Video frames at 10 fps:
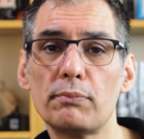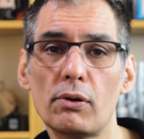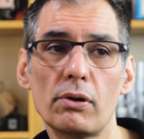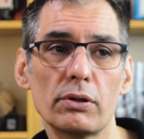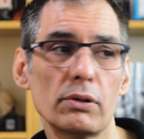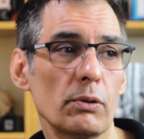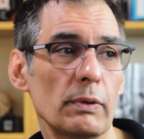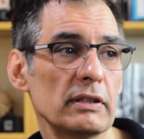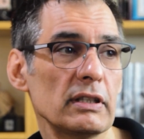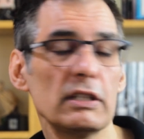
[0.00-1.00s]
born, or
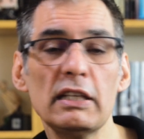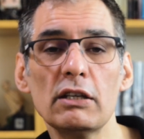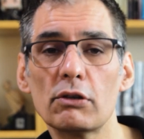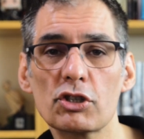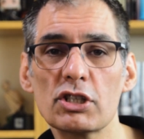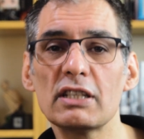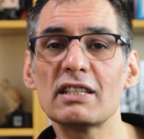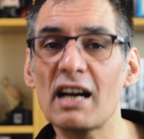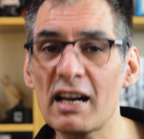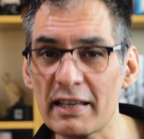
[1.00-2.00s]
when did he or she
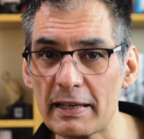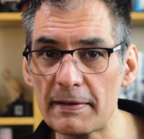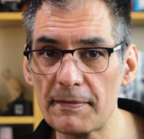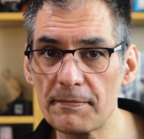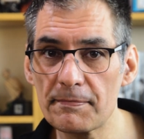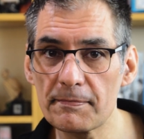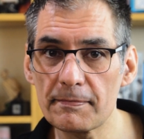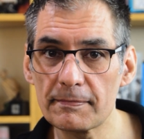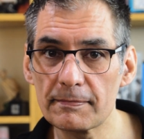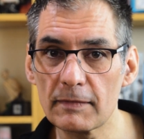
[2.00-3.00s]
die?
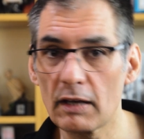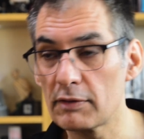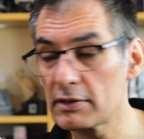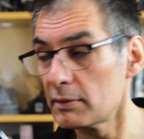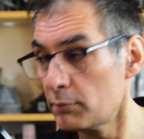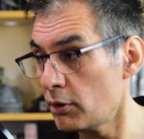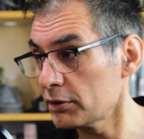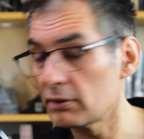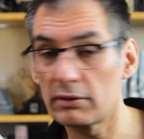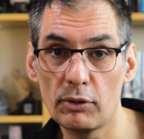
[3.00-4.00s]
If it's an
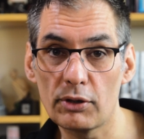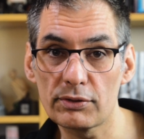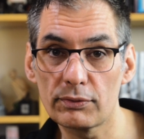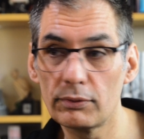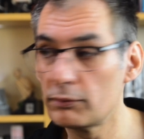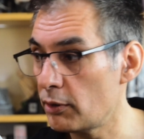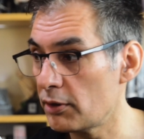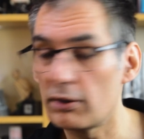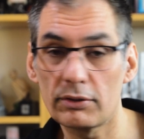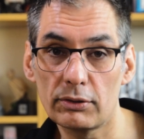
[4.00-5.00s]
important person
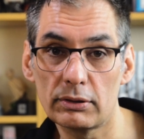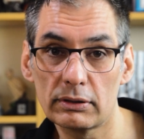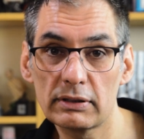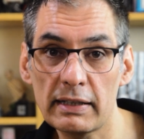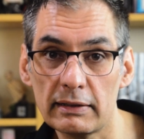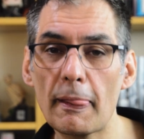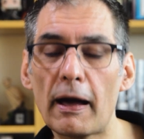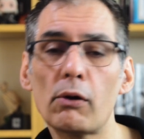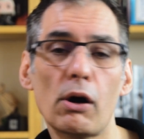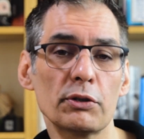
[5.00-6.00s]
for your tale.
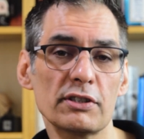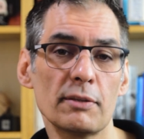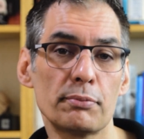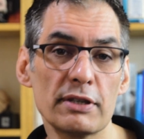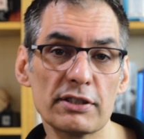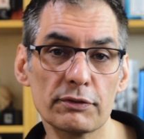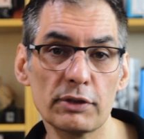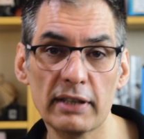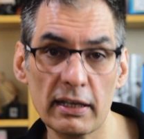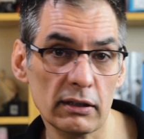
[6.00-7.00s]
How old is the prince of
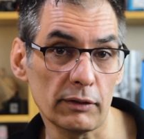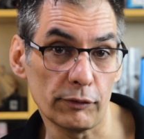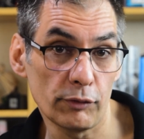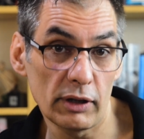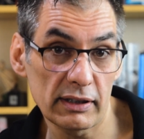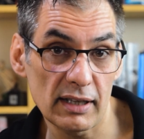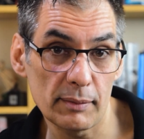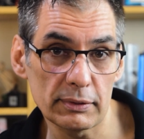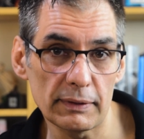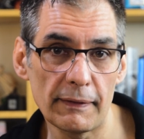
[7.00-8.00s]
your kingdom, for
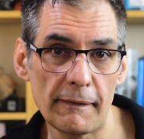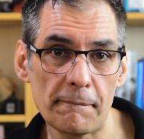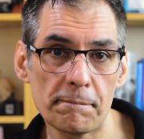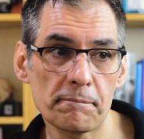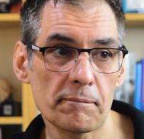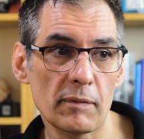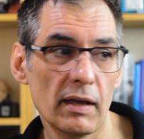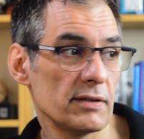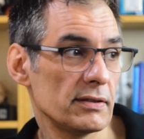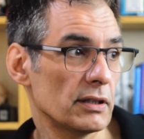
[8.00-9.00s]
example?
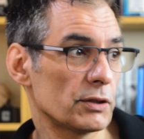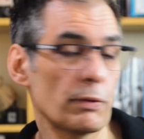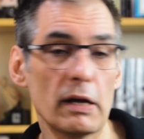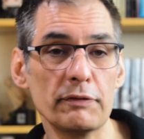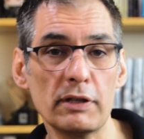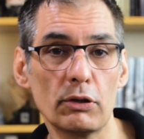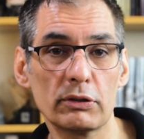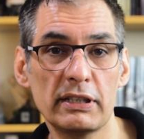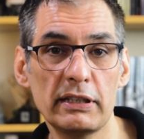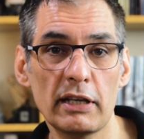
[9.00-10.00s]
Is he a
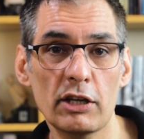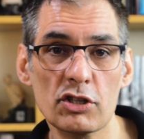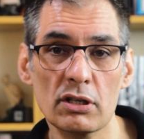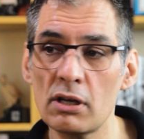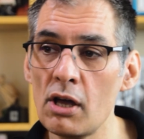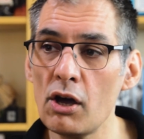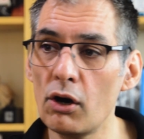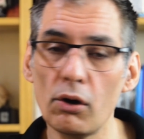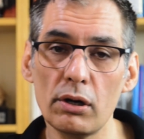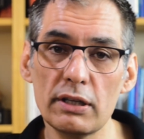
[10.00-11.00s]
12-year-old teenager,
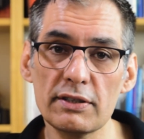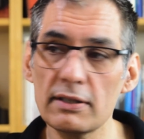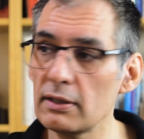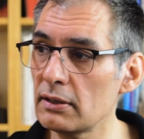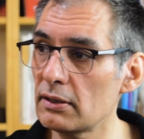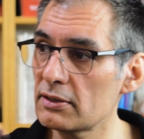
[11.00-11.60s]
or is he